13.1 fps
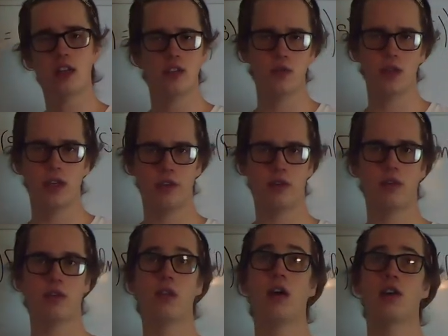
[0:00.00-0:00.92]
going to do
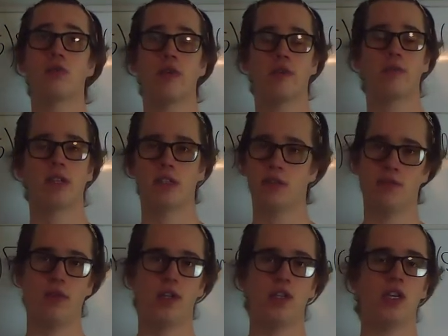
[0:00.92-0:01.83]
another logarithmic
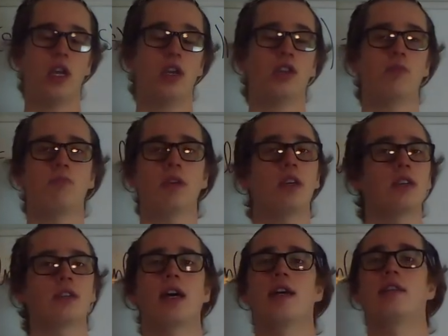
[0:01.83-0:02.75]
differentiation
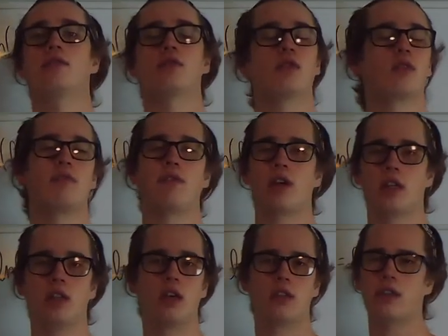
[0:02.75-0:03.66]
because that took a
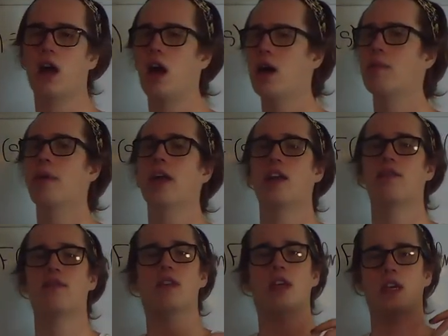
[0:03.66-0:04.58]
very long time and I
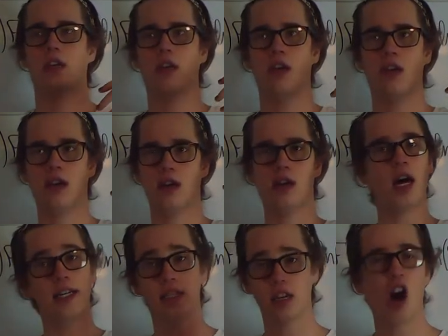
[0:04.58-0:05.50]
feel like
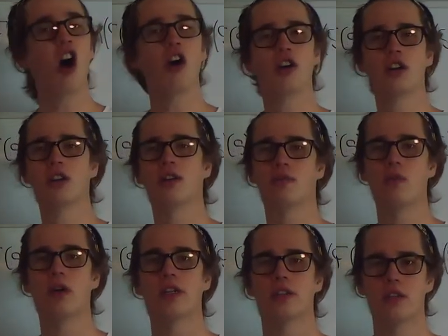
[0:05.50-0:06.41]
I did a hard enough
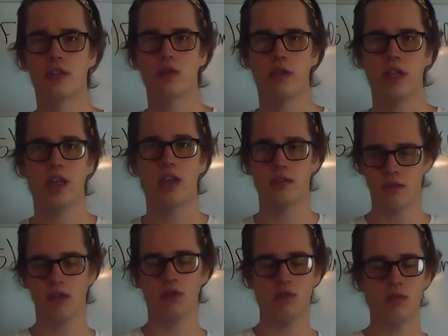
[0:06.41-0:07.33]
one so that it,
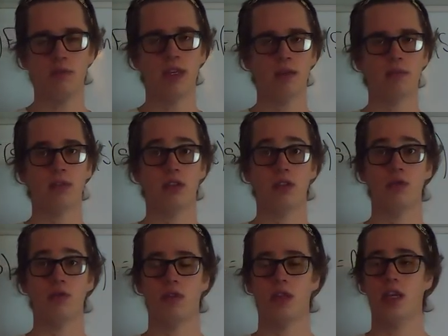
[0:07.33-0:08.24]
you'll be able to
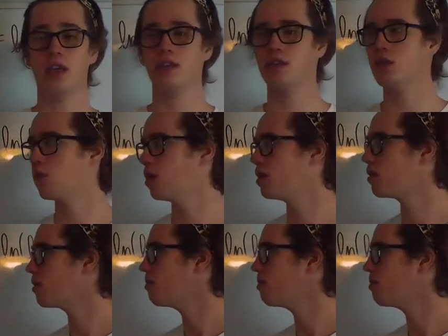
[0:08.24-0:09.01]
do the easier ones.